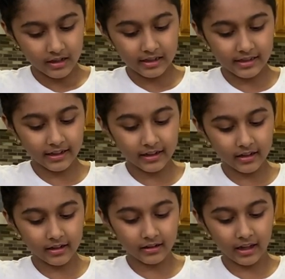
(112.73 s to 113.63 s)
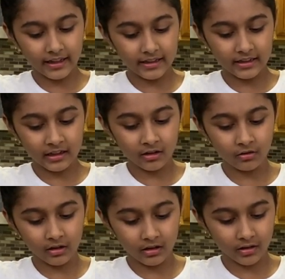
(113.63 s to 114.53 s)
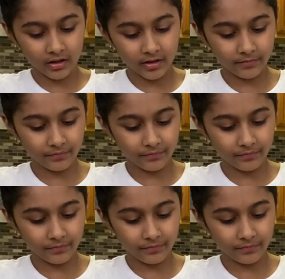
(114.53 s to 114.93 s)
It's like in a light yellow color.